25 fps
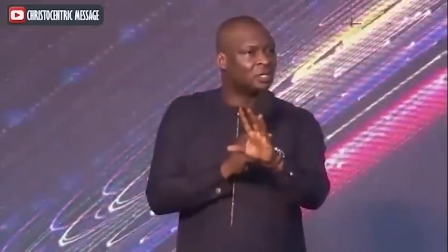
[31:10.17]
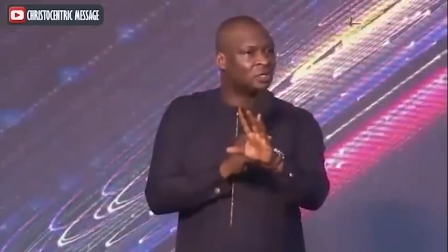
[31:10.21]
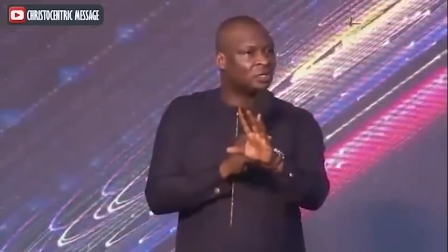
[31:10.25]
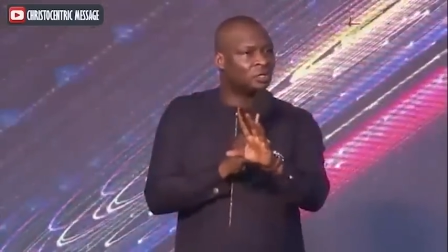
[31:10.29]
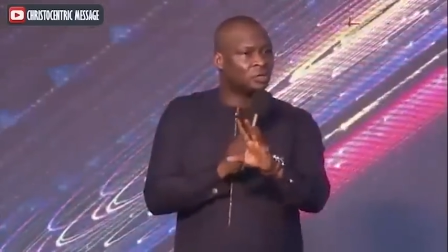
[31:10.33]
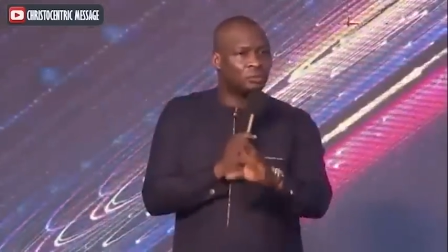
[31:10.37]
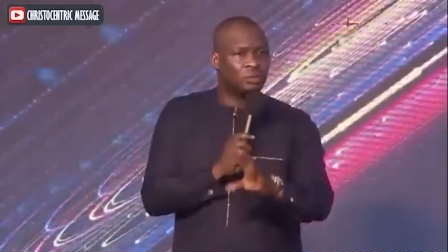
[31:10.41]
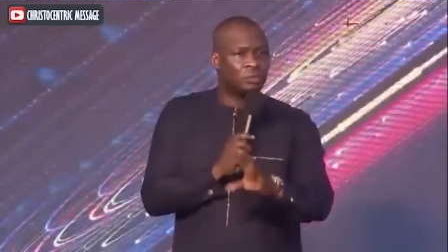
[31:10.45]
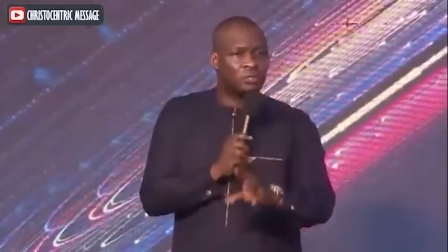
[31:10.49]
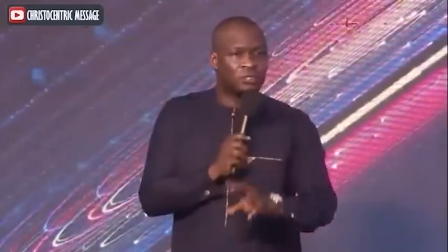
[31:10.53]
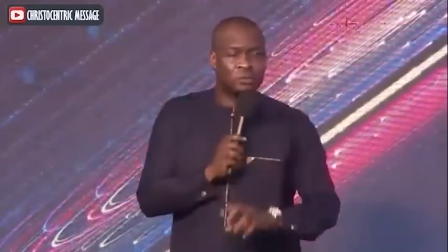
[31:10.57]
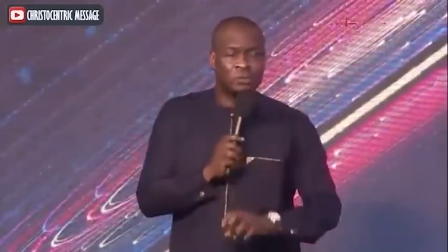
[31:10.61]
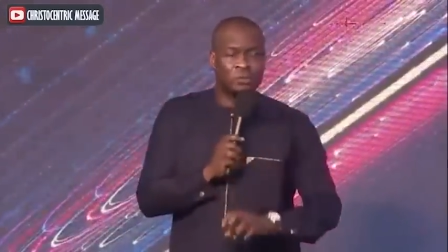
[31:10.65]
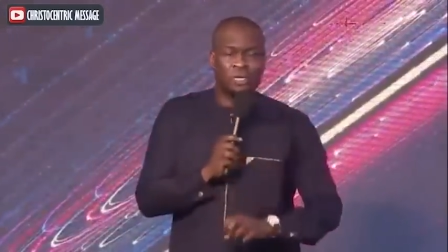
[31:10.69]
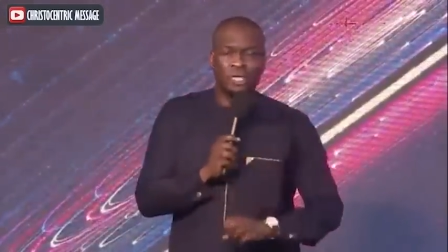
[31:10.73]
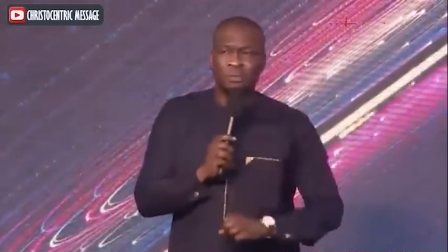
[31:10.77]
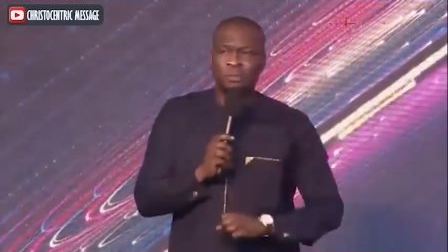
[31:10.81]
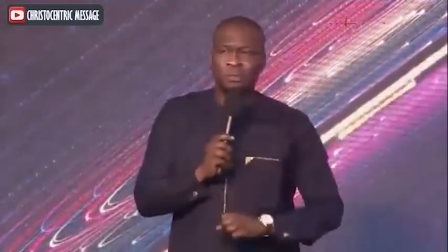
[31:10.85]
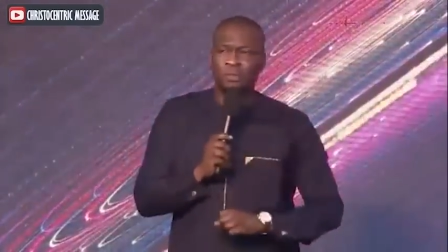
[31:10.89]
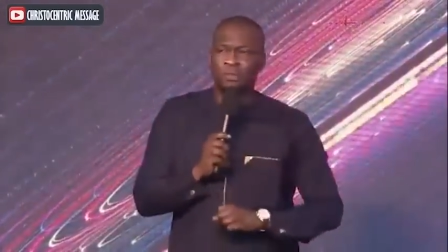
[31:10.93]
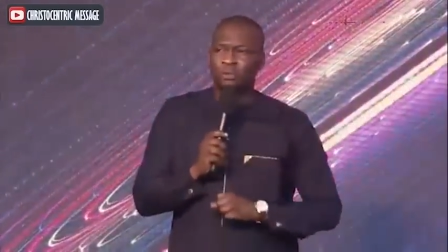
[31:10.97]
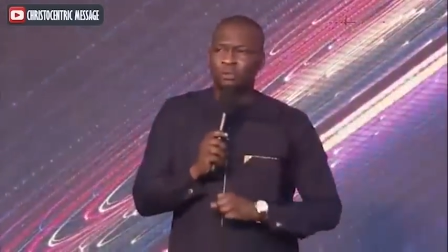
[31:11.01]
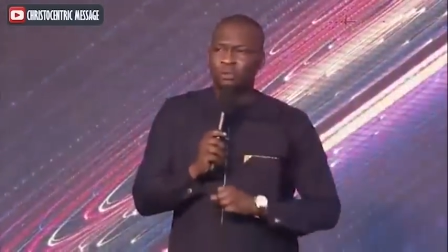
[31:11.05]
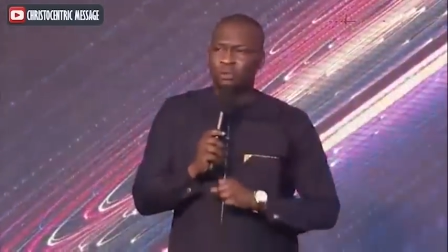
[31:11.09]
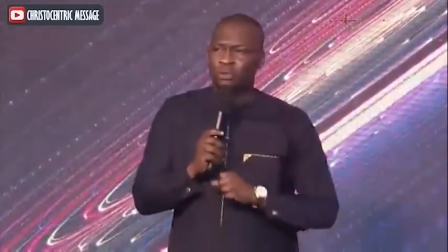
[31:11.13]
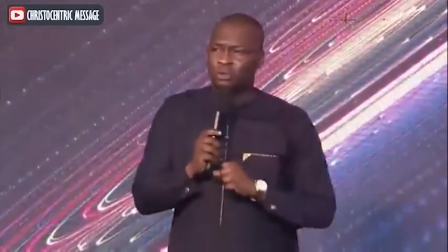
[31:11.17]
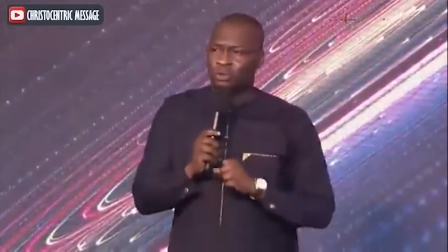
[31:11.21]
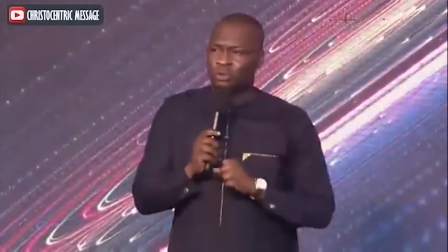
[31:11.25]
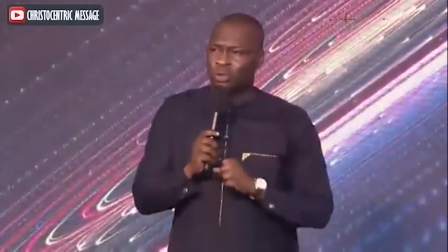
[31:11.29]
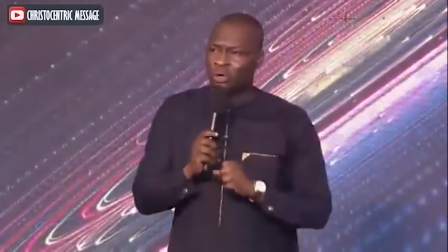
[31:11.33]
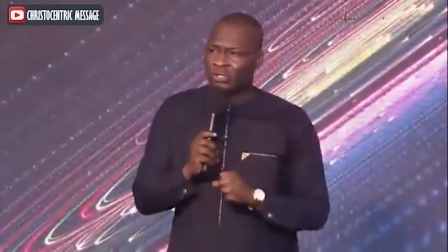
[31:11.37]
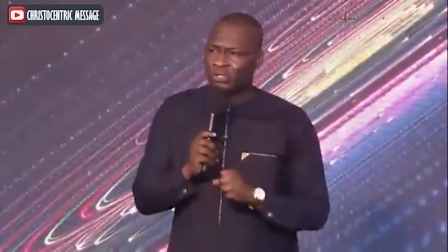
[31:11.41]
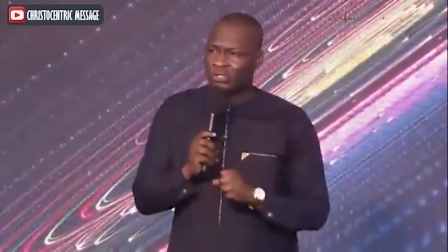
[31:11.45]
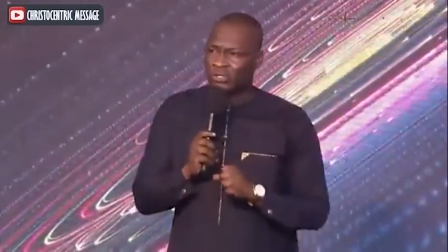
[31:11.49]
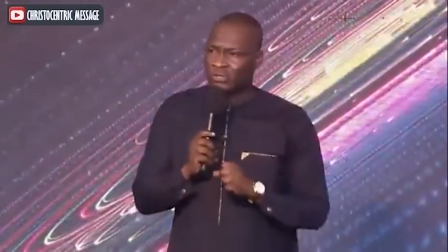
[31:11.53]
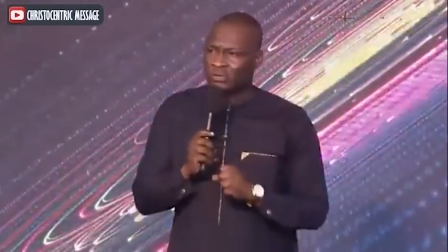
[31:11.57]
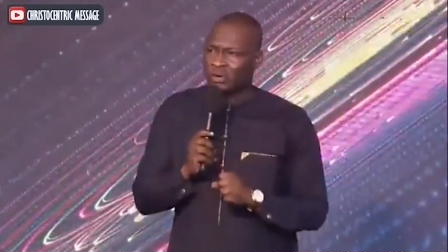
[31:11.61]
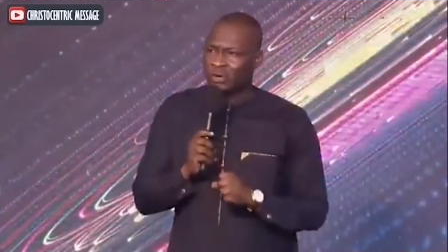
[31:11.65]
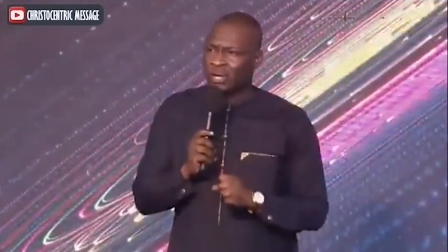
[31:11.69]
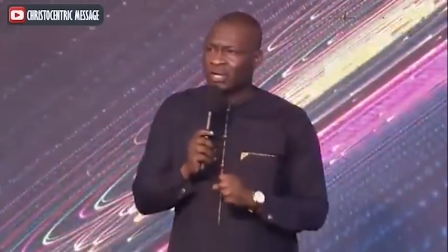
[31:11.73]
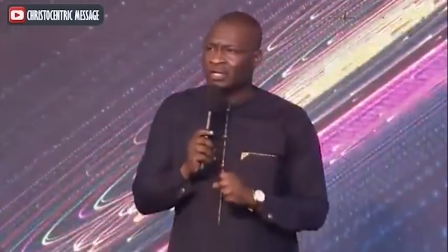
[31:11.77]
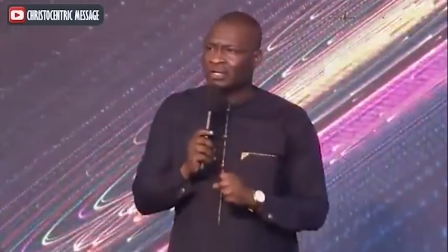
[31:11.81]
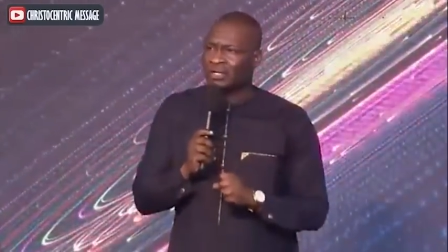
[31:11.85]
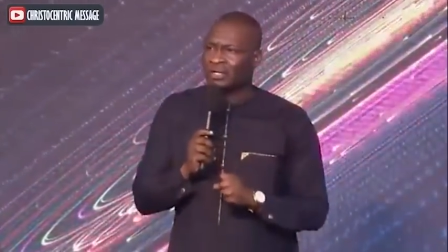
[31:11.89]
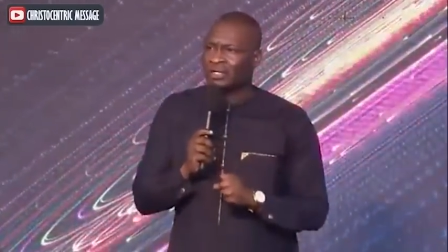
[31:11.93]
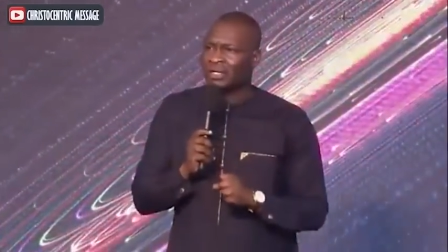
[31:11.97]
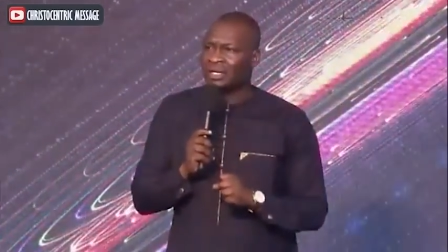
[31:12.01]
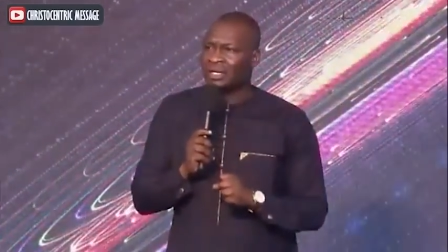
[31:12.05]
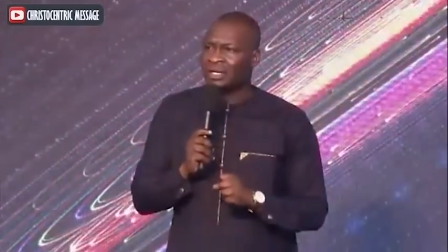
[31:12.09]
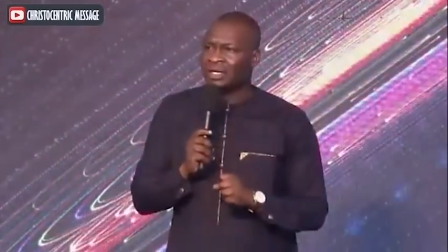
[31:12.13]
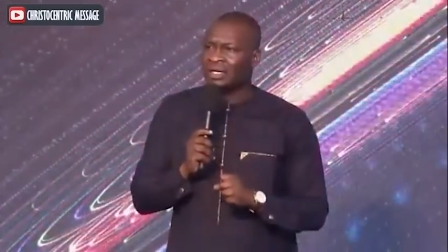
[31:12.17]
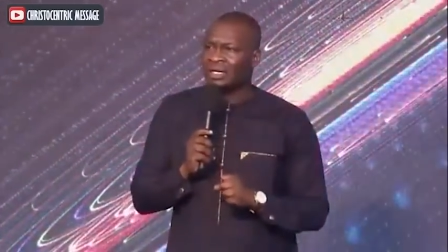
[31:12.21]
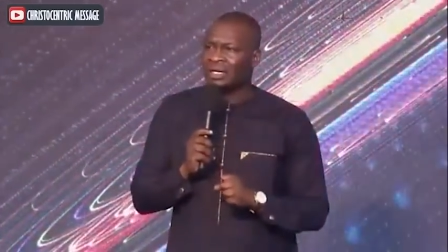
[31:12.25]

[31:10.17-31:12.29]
you must be able to draw strength